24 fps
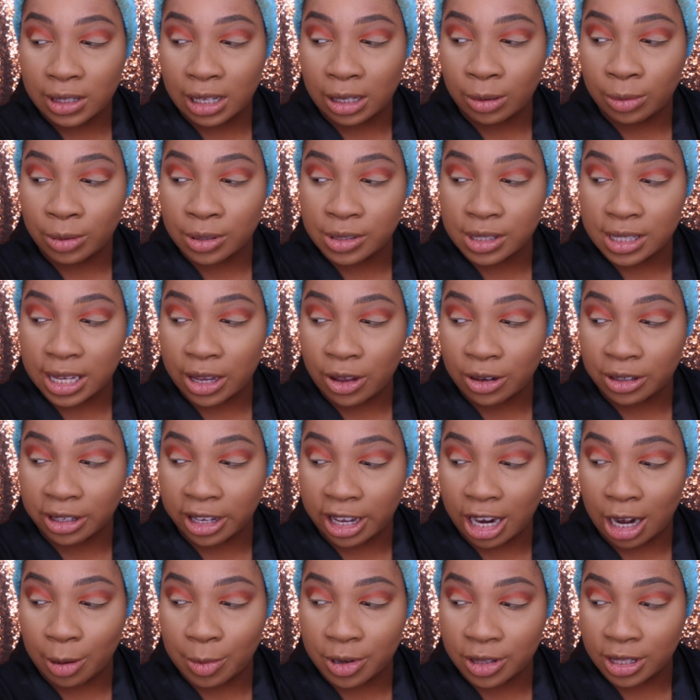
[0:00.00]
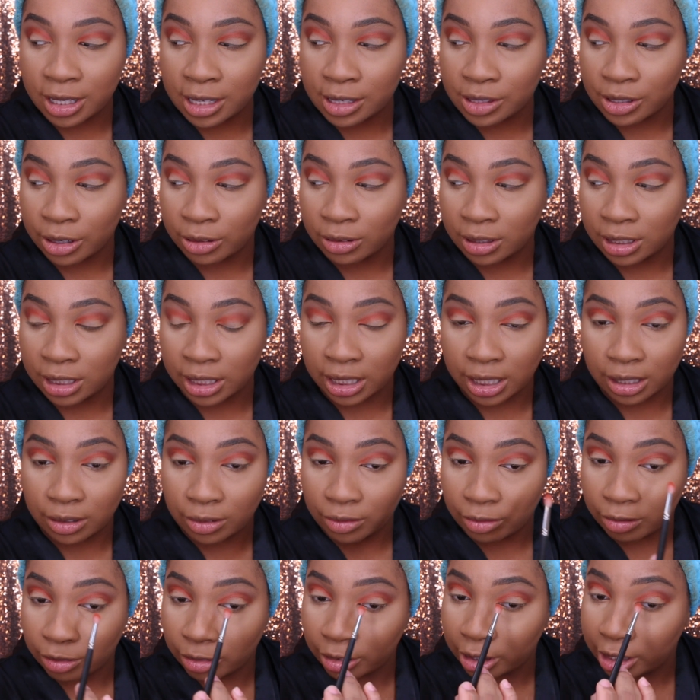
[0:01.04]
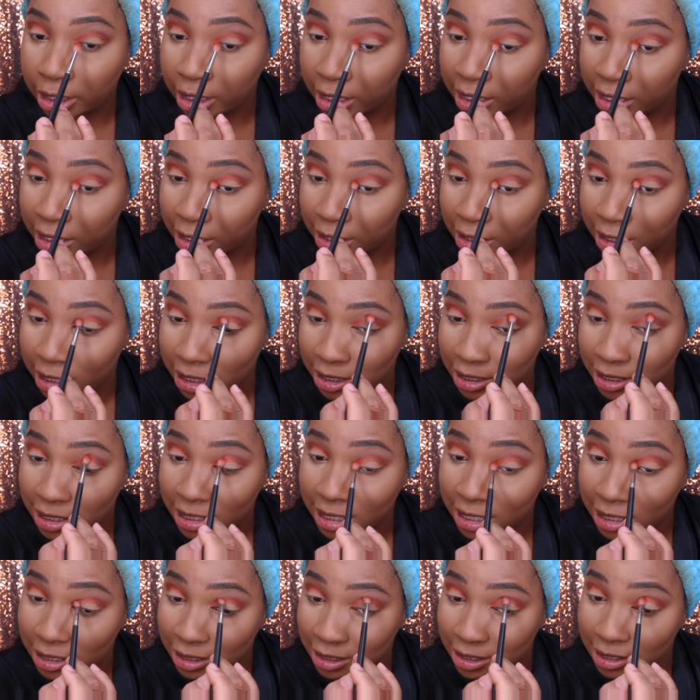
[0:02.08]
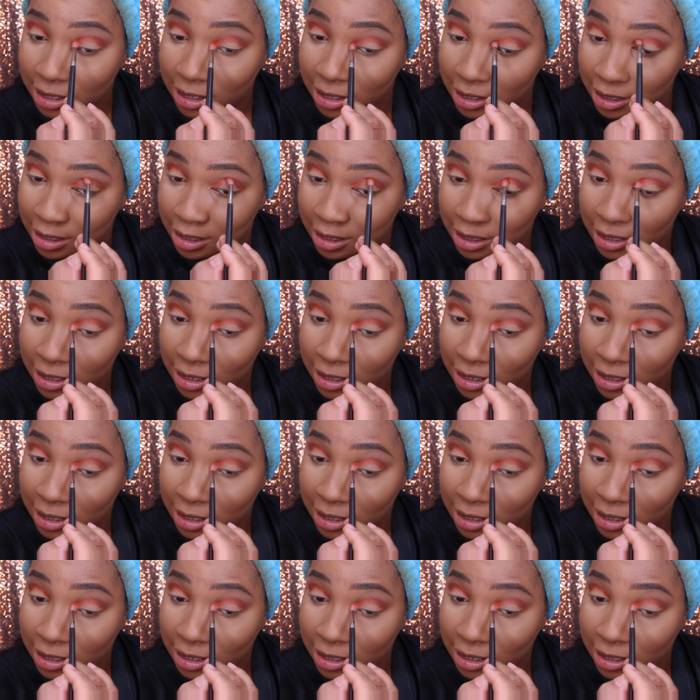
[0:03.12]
I will say on camera these are looking real intense.